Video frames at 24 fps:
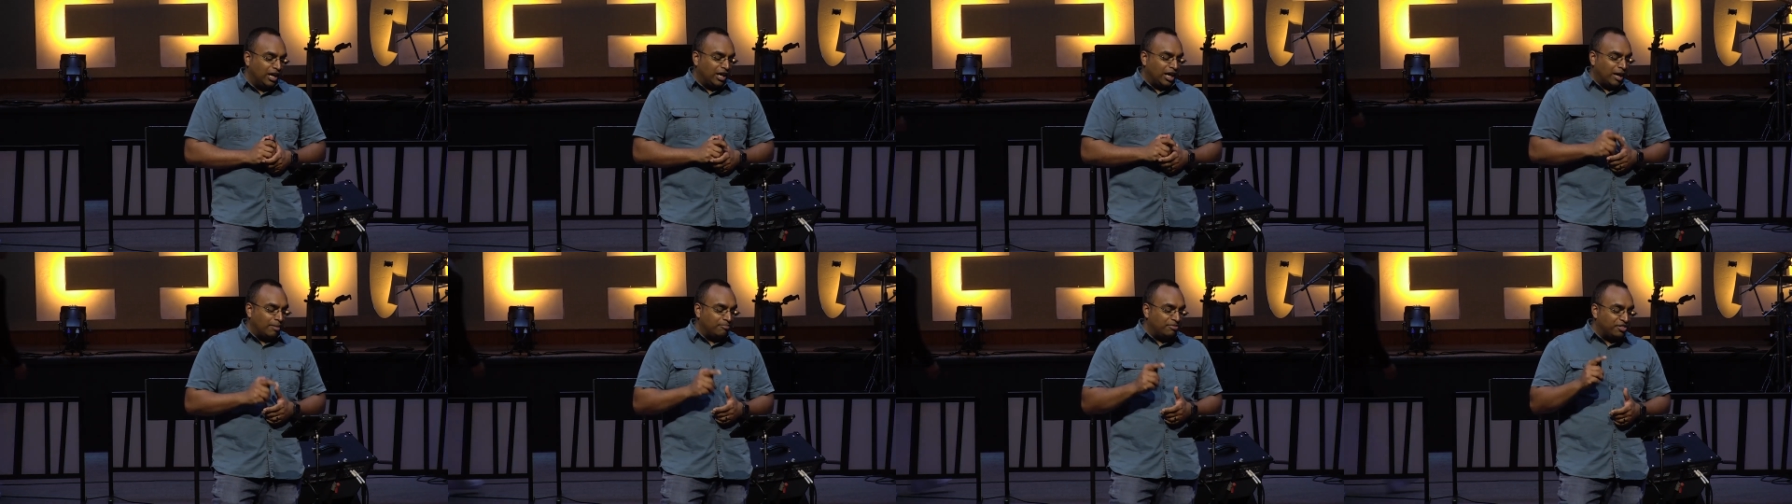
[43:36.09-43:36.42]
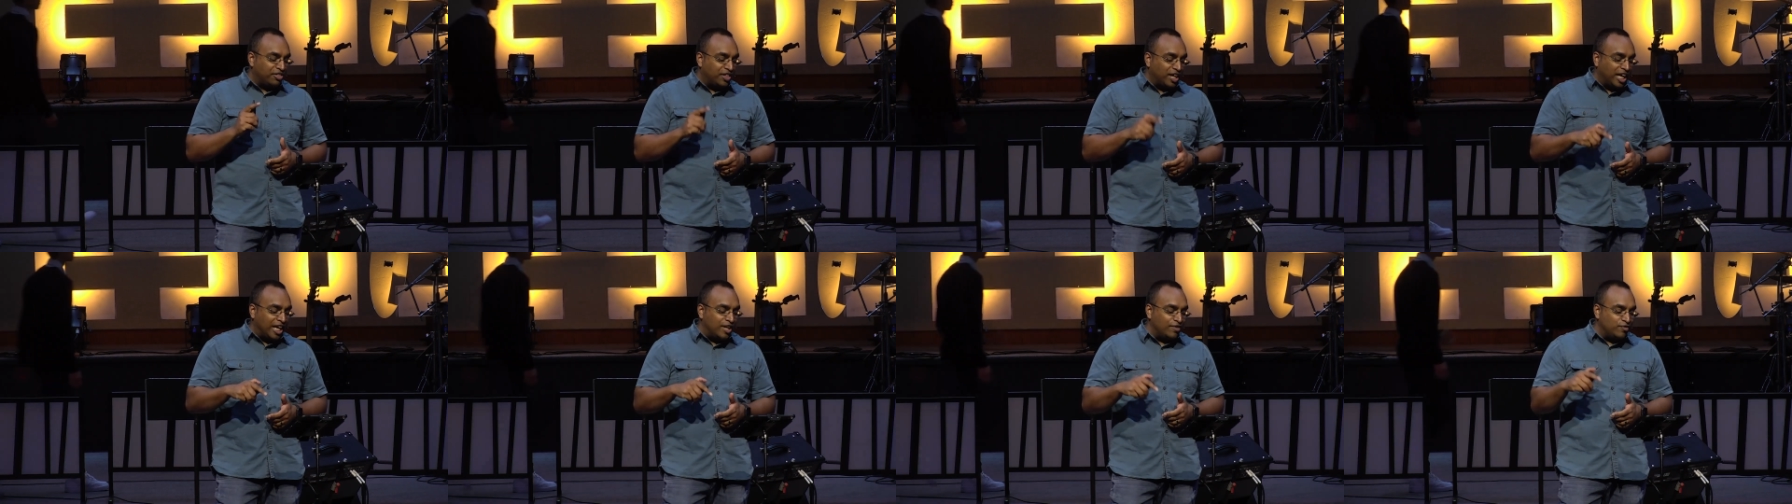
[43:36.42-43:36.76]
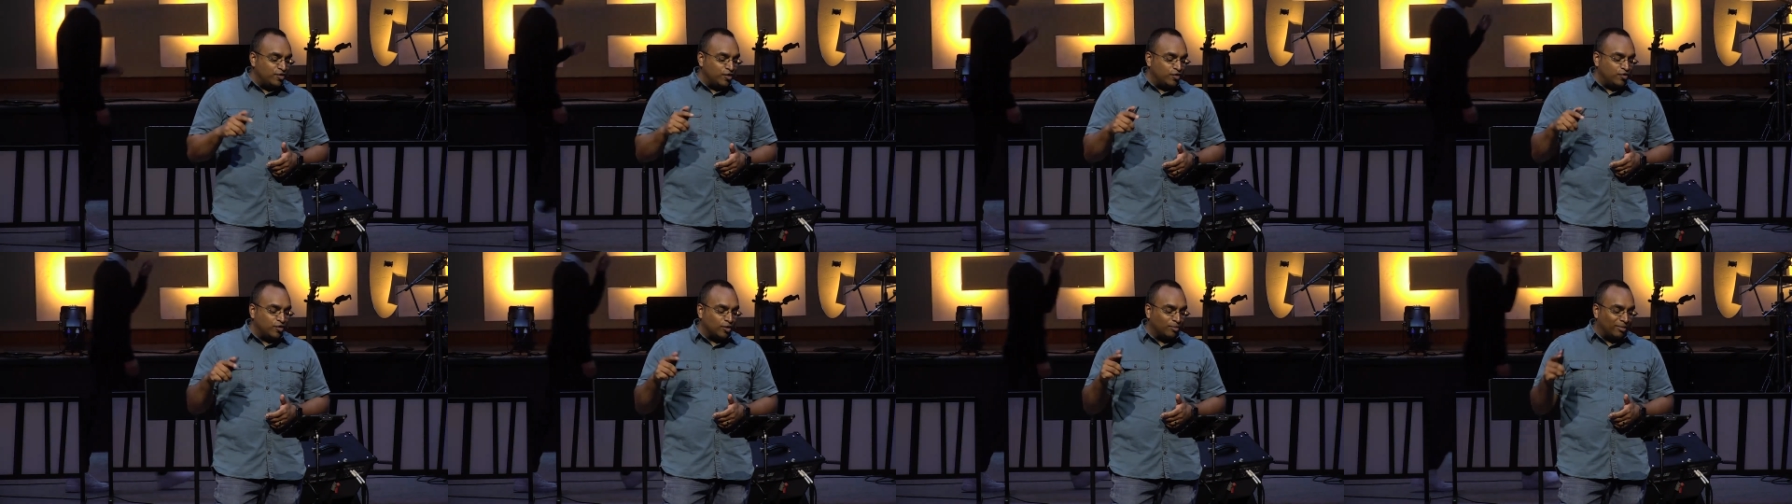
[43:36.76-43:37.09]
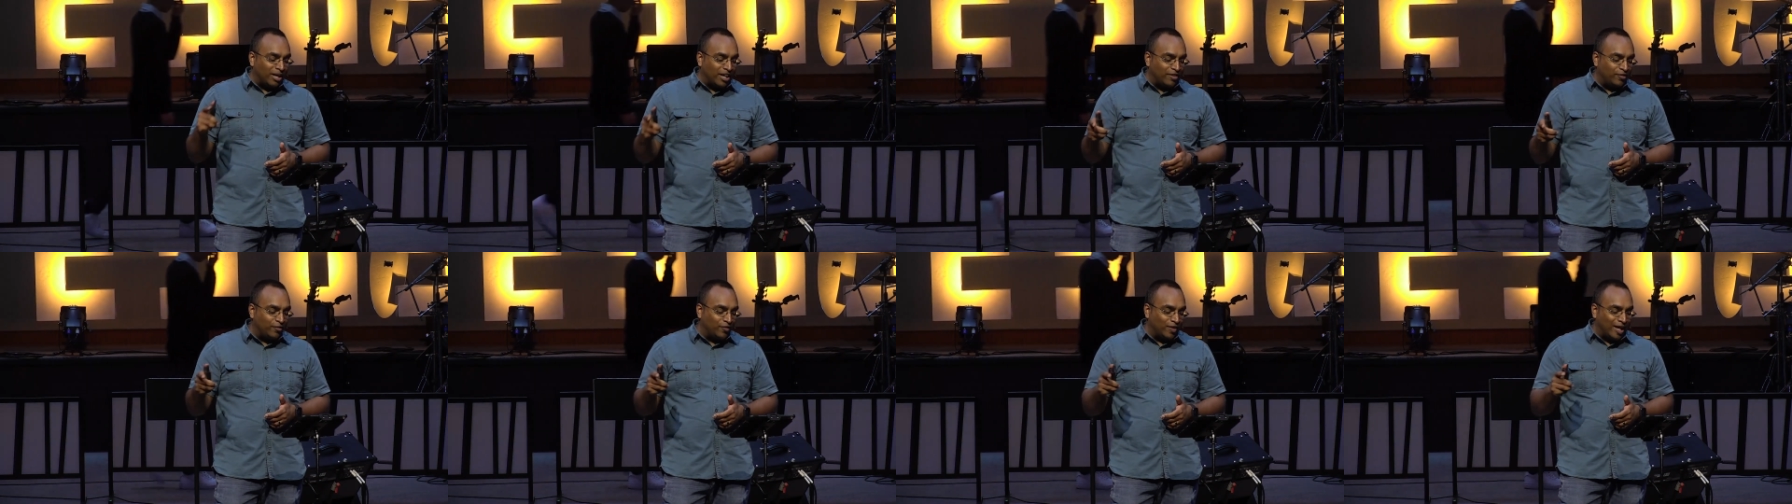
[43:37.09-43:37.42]
I'm thankful for
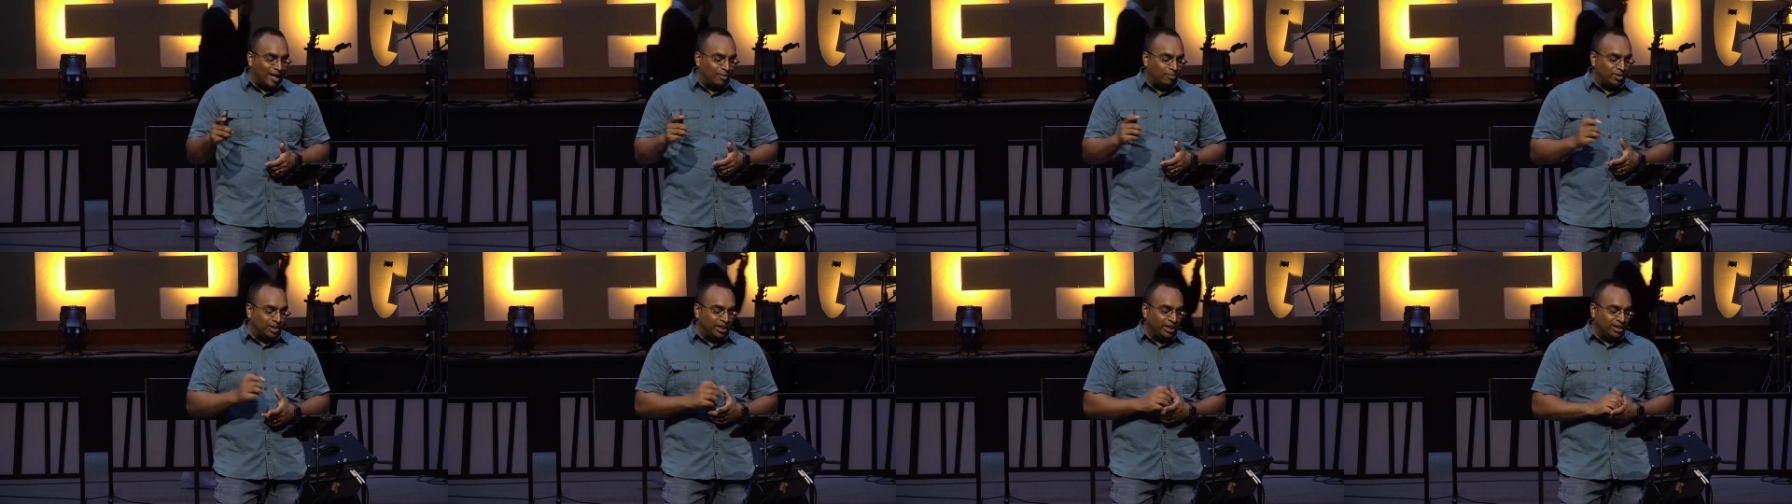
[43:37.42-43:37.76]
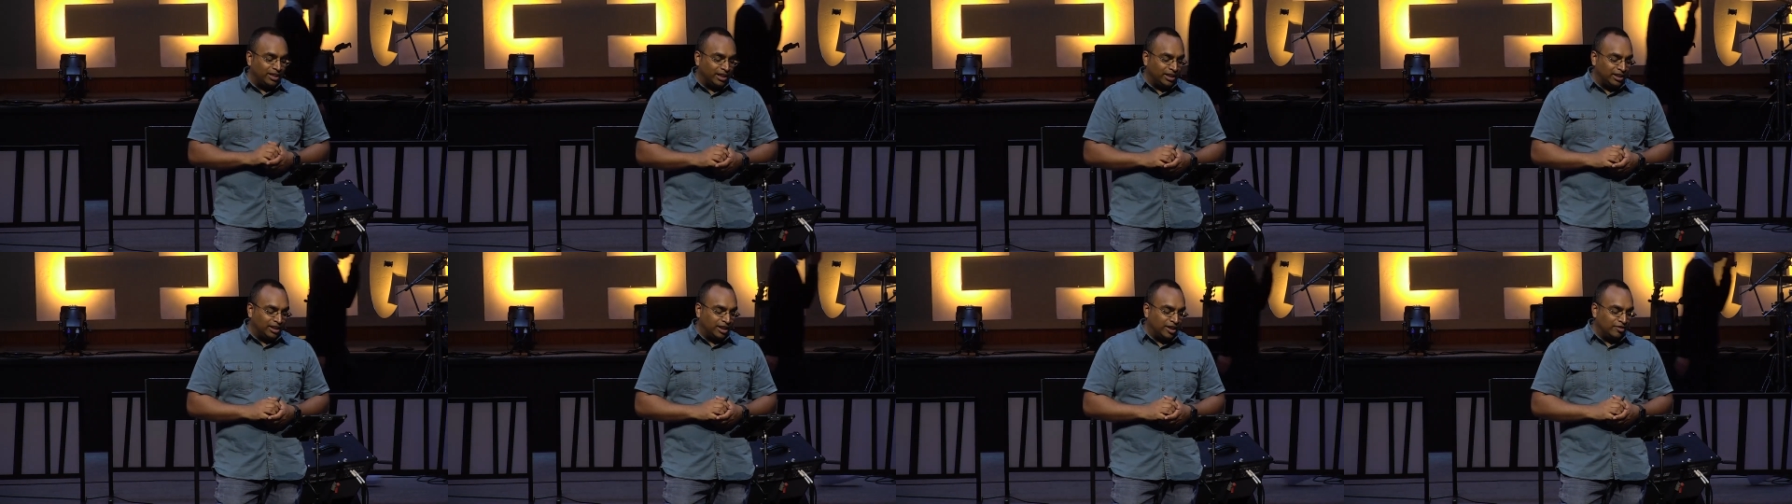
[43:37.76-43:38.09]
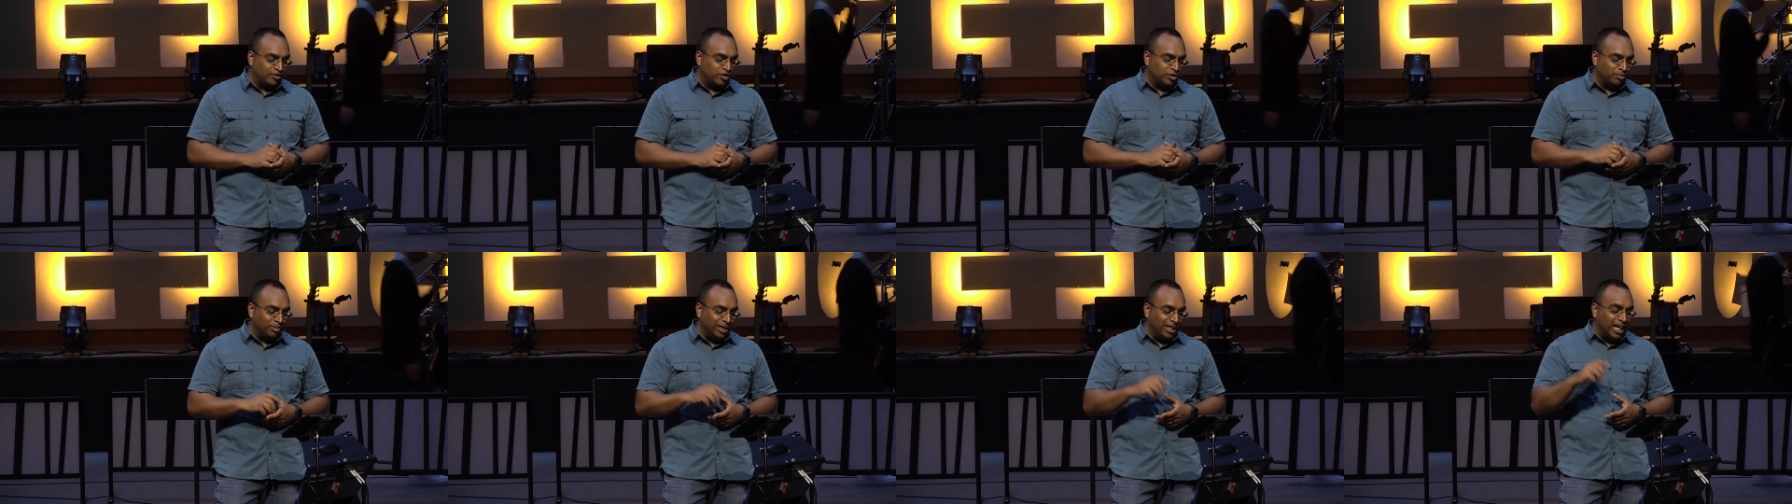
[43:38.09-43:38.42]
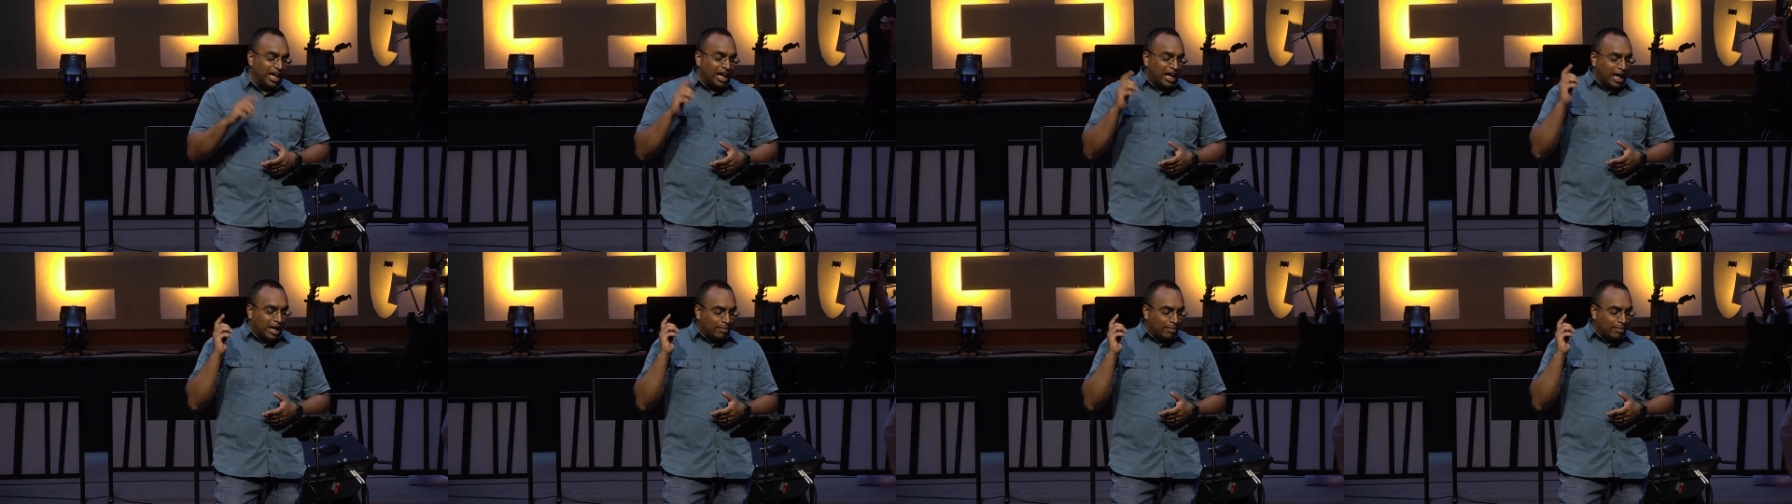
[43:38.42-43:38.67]
my family that loves me.